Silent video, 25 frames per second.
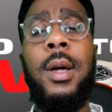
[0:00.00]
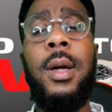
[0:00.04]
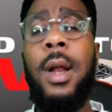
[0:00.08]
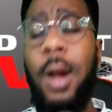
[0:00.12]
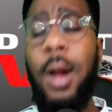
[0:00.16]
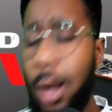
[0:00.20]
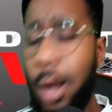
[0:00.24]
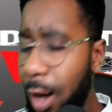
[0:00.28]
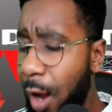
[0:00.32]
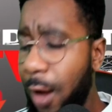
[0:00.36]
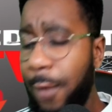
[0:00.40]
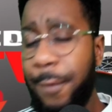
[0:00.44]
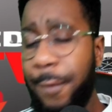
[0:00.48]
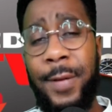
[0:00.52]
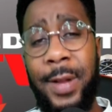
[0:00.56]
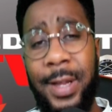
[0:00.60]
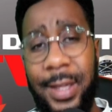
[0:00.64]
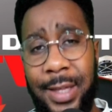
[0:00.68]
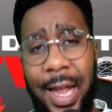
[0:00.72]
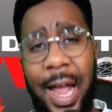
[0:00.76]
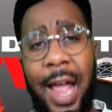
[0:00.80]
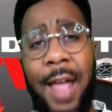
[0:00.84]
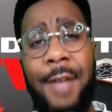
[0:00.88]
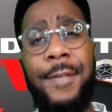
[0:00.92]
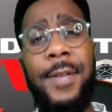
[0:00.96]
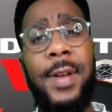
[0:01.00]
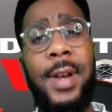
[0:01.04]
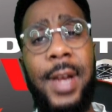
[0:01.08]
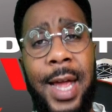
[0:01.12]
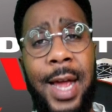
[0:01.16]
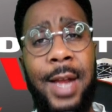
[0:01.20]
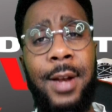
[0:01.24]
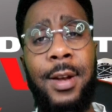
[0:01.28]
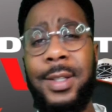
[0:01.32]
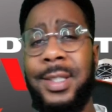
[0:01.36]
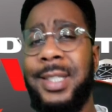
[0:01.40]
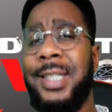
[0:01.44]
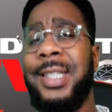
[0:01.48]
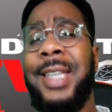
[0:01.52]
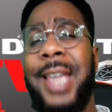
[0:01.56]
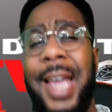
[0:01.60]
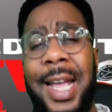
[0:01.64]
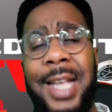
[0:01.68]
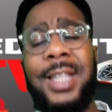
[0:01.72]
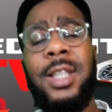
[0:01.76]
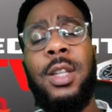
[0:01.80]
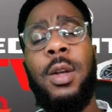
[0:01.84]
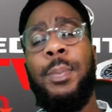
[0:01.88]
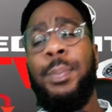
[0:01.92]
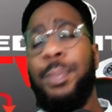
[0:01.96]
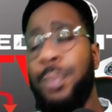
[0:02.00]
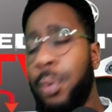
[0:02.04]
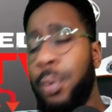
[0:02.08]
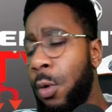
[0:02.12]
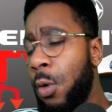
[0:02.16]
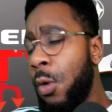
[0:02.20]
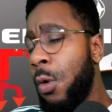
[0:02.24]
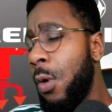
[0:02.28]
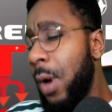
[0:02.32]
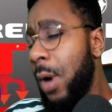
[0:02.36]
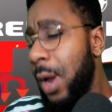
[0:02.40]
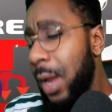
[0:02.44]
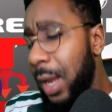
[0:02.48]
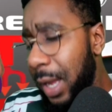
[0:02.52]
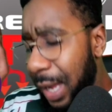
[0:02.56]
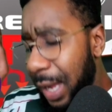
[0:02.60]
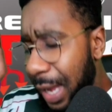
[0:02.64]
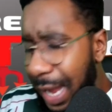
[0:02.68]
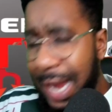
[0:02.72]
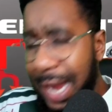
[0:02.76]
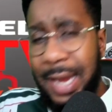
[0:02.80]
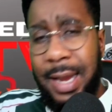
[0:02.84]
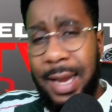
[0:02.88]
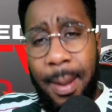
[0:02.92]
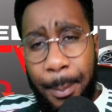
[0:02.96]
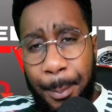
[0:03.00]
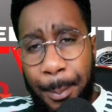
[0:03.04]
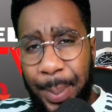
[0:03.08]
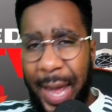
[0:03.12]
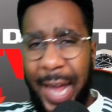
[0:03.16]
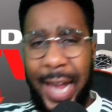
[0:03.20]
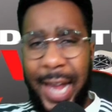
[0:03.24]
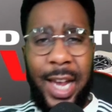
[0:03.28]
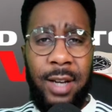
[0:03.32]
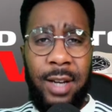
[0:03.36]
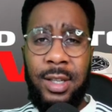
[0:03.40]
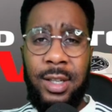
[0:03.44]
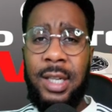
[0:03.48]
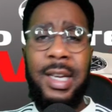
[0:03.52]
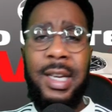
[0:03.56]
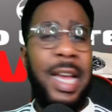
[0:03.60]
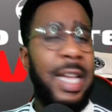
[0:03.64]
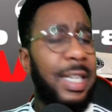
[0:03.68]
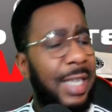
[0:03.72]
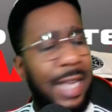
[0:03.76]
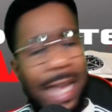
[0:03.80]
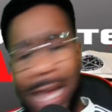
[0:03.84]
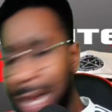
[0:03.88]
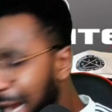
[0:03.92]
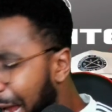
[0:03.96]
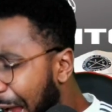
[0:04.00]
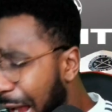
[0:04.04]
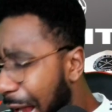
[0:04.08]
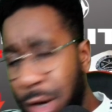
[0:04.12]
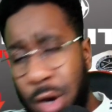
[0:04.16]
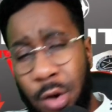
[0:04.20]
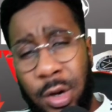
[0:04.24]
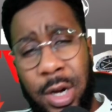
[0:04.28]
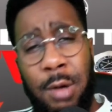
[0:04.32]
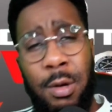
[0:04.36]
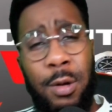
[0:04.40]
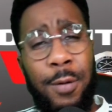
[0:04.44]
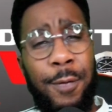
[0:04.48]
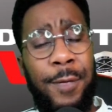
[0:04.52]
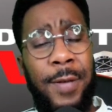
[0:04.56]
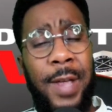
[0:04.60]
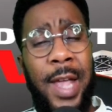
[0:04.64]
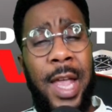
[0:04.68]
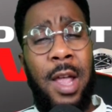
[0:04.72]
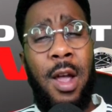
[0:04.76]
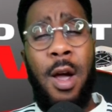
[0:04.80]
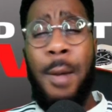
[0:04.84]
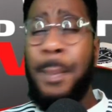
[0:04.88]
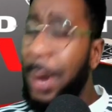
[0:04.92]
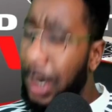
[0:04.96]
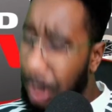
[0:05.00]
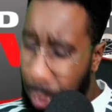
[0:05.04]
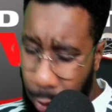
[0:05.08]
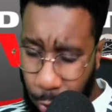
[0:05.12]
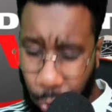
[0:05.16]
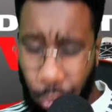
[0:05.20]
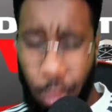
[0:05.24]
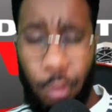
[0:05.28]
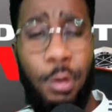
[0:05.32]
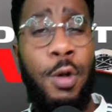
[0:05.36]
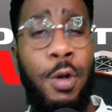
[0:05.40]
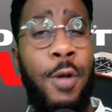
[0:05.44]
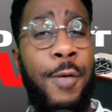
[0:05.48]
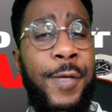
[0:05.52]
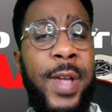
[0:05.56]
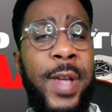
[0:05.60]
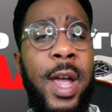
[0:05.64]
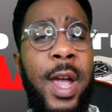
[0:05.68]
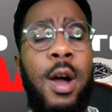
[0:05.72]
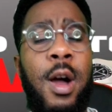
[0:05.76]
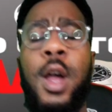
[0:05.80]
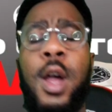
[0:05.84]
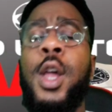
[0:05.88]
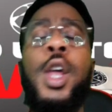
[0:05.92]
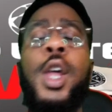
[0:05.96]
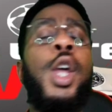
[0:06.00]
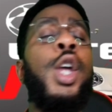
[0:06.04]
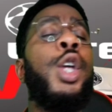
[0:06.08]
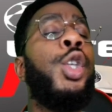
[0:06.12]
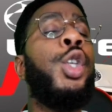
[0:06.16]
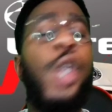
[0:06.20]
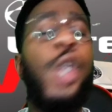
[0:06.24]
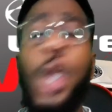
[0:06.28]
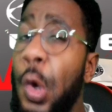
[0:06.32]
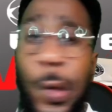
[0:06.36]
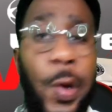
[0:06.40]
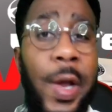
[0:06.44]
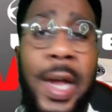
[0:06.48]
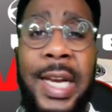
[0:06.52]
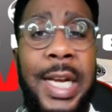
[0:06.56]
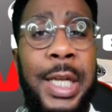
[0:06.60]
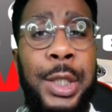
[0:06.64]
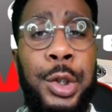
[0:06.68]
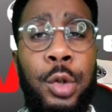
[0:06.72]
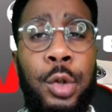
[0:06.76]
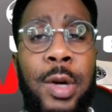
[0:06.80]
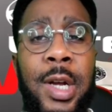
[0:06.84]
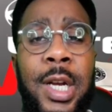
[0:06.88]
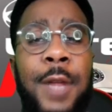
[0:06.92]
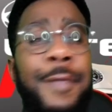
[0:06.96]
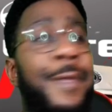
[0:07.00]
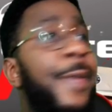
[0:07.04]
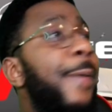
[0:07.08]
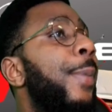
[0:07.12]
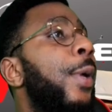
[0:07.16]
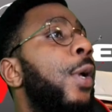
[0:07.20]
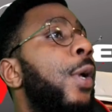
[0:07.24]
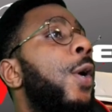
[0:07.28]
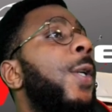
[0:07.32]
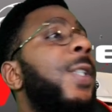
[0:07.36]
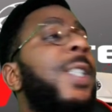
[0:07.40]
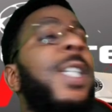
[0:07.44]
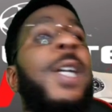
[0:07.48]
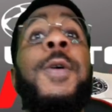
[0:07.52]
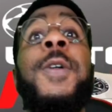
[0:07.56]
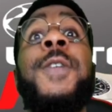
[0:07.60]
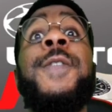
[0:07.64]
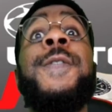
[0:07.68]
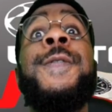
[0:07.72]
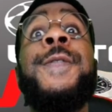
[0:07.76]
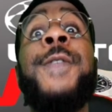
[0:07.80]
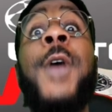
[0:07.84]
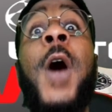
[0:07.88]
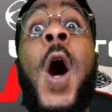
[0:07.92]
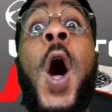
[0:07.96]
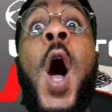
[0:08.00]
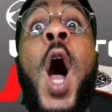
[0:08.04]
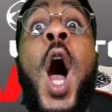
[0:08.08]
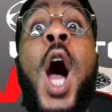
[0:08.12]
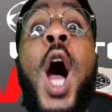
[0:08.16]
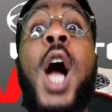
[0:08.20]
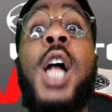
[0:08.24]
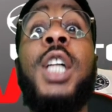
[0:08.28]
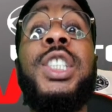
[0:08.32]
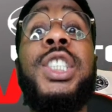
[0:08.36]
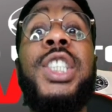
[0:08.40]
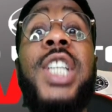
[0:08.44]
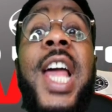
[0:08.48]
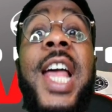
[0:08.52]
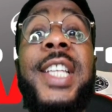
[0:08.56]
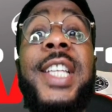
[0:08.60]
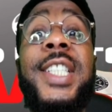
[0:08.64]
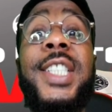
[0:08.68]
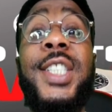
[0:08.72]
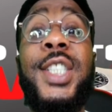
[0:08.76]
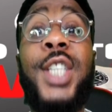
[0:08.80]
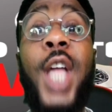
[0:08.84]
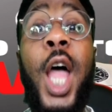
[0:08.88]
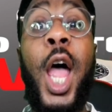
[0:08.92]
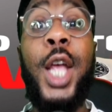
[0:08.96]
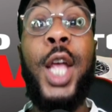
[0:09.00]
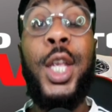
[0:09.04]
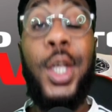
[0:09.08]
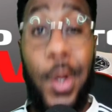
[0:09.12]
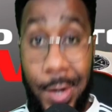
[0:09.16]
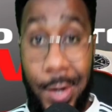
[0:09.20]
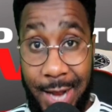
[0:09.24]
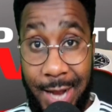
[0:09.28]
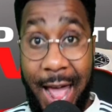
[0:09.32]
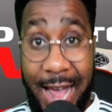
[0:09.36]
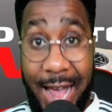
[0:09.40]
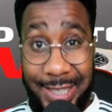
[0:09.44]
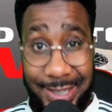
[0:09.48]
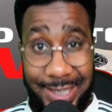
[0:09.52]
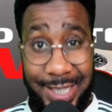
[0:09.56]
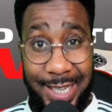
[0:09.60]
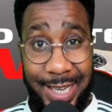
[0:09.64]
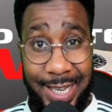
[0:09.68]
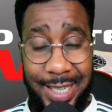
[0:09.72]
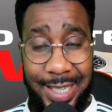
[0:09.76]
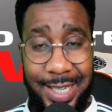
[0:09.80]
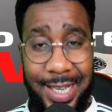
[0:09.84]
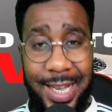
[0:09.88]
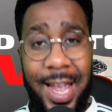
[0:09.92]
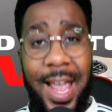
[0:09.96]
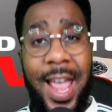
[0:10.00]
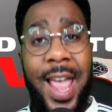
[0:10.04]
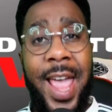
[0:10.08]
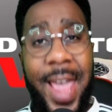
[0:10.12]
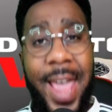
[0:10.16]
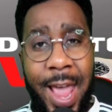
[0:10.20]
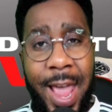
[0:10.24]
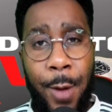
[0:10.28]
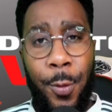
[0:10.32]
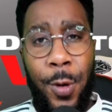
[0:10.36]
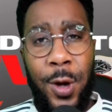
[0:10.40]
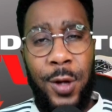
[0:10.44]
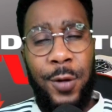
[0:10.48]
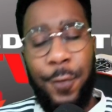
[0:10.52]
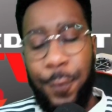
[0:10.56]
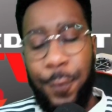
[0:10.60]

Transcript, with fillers: Lovely diving header to get the ball in the back of the net. And I know there was VAR, but screw you, VAR. You couldn't do anything because it was Varchester United. It was